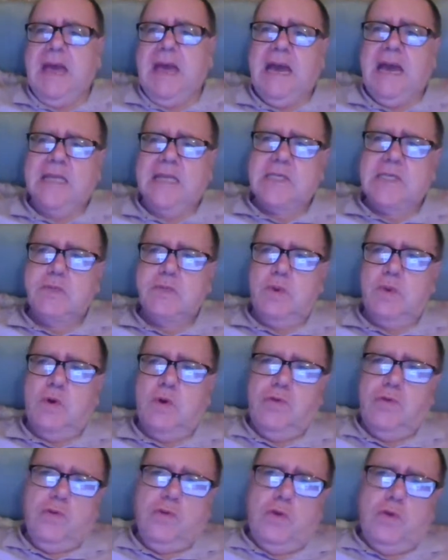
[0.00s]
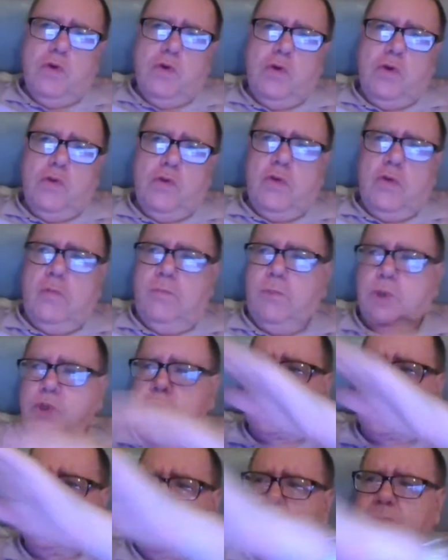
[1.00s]
And as he's walking through the hawthorn bush,
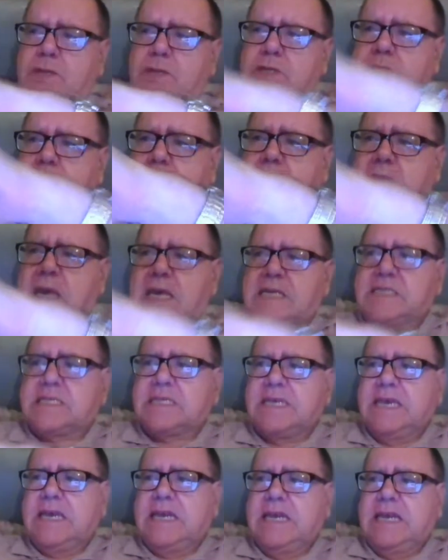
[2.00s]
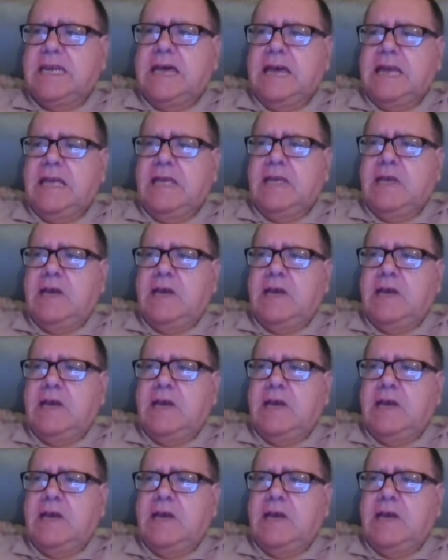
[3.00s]
it's ripping his skin and that,